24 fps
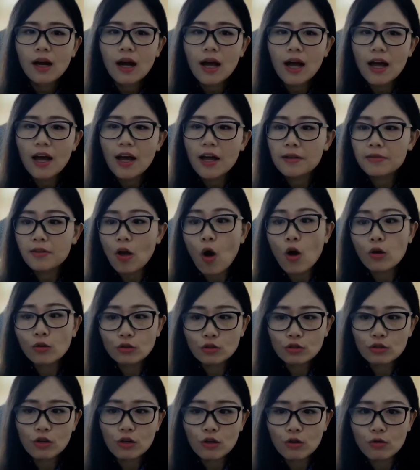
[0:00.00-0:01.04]
And
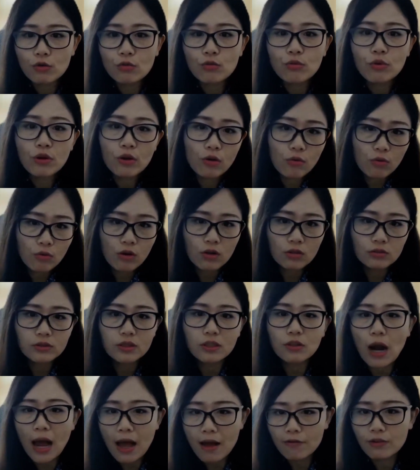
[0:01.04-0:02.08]
also, real-world
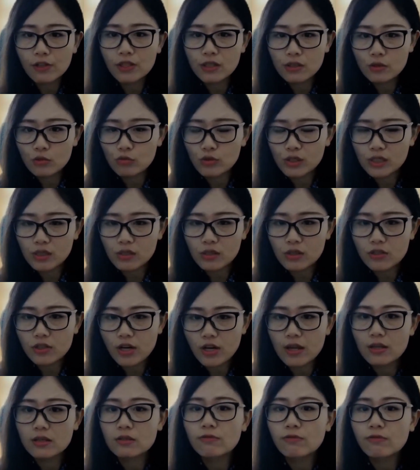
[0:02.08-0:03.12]
evidence research
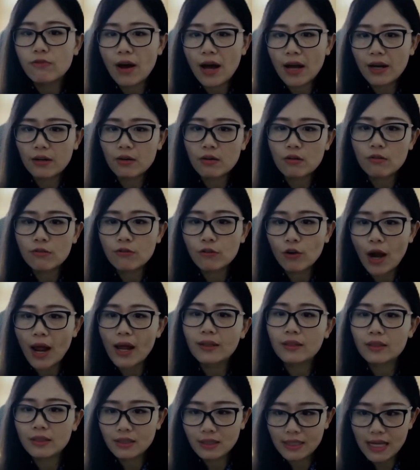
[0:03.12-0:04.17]
is vital for
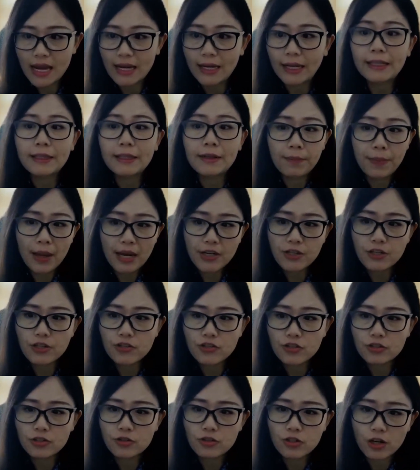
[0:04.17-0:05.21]
understanding the
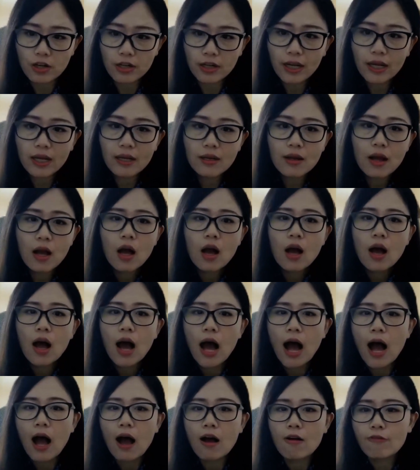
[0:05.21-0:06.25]
patient's journey
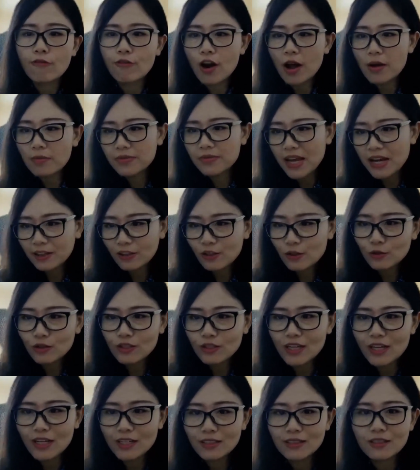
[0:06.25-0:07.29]
from
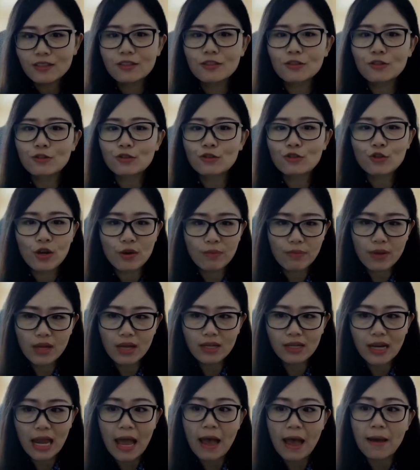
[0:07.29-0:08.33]
diagnosis through
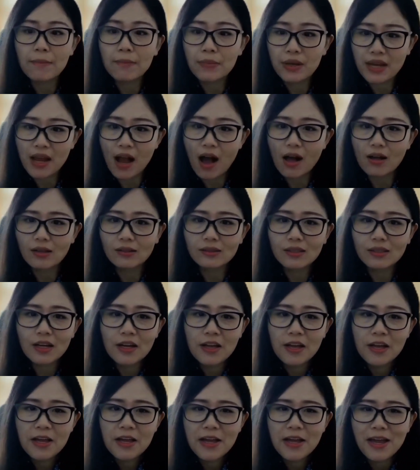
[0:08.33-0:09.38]
treatment and beyond.
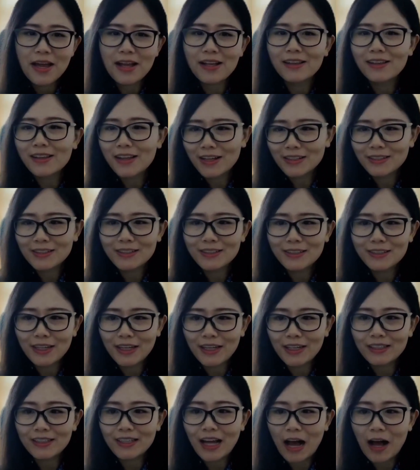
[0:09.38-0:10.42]
And
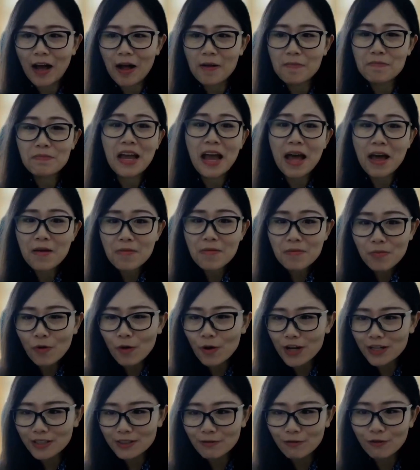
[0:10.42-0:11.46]
lastly, the
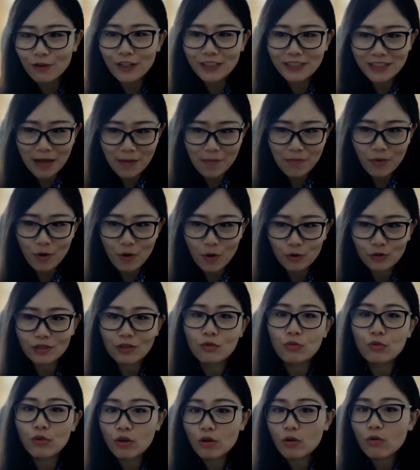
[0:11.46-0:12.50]
endpoints, for example,
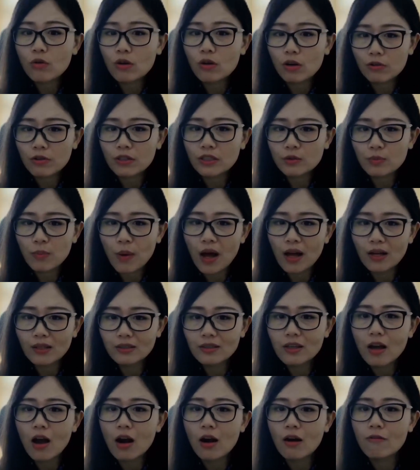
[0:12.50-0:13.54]
the real-world
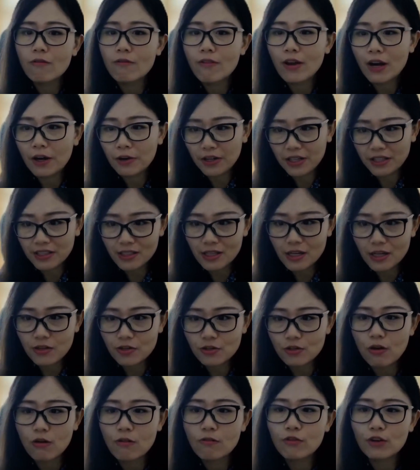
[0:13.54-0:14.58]
response, are very
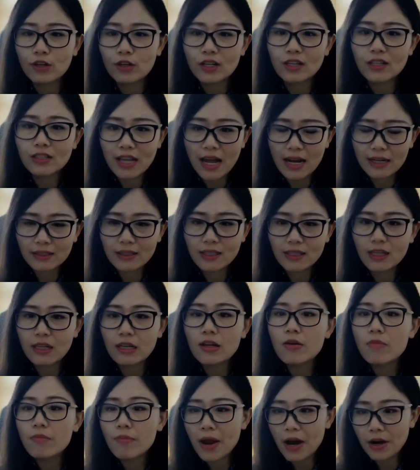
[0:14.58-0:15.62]
essential for conducting
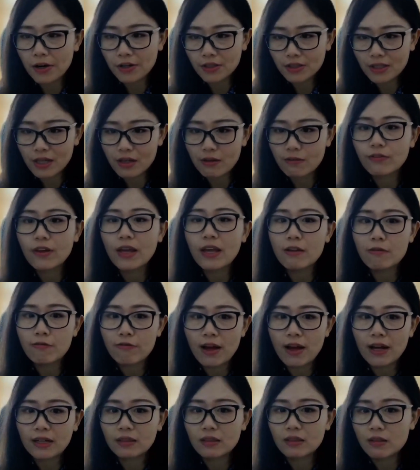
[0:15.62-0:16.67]
comparative
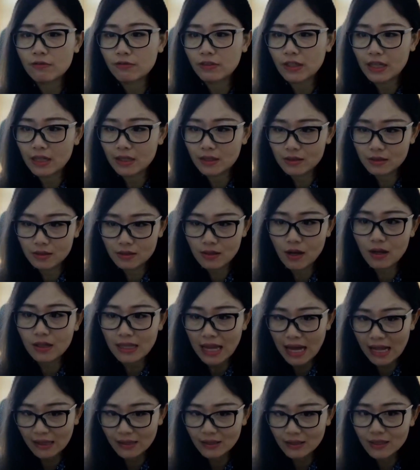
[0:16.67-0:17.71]
effectiveness
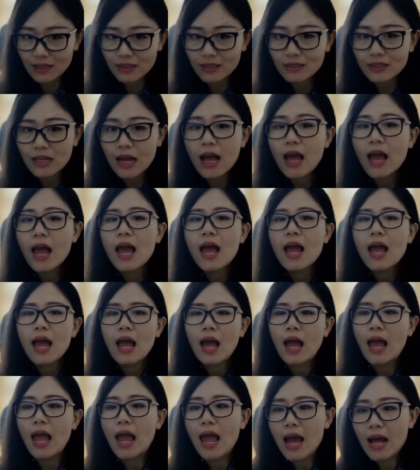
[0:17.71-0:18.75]
analysis
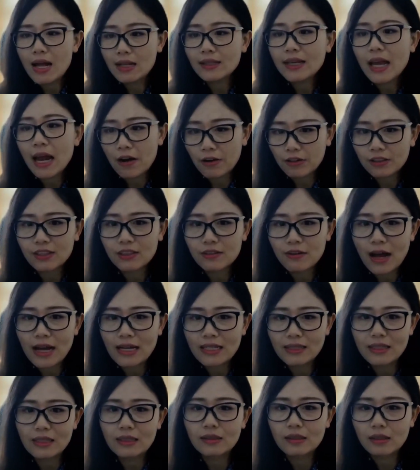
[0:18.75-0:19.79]
and
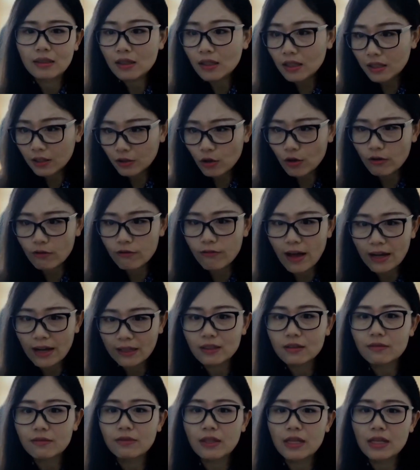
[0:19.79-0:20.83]
characterizing the clinical
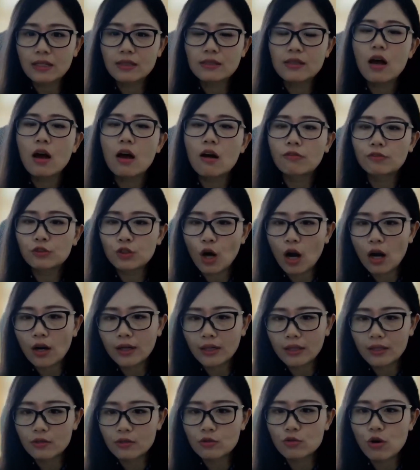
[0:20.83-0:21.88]
effectiveness of
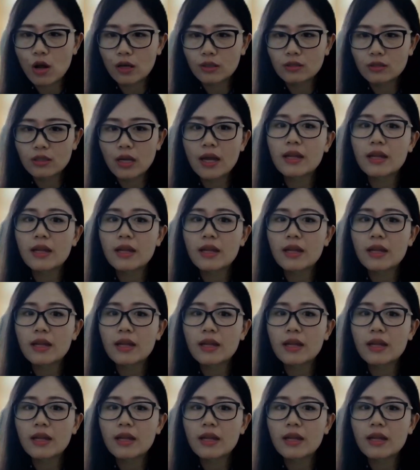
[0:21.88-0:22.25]
targeted drugs